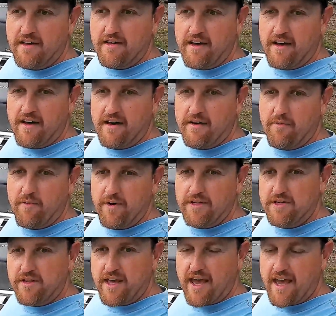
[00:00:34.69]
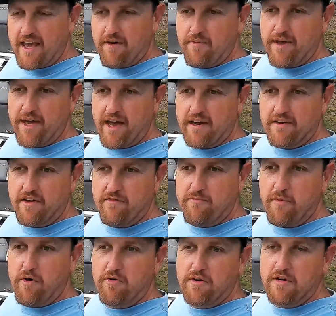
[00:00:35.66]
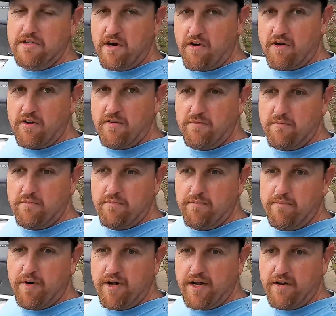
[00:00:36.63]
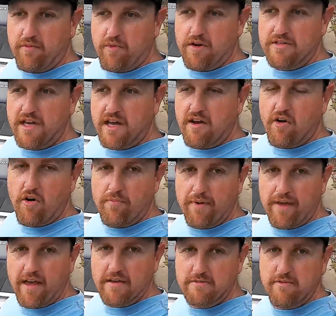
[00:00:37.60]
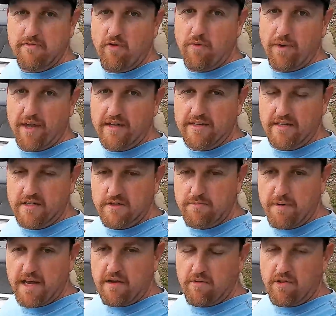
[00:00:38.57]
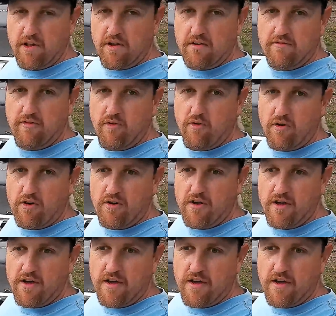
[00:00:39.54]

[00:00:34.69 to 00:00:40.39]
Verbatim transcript: Went to the 8. We got enough motor to turn it, but it runs out of RPMs before we get to the speed we're looking for.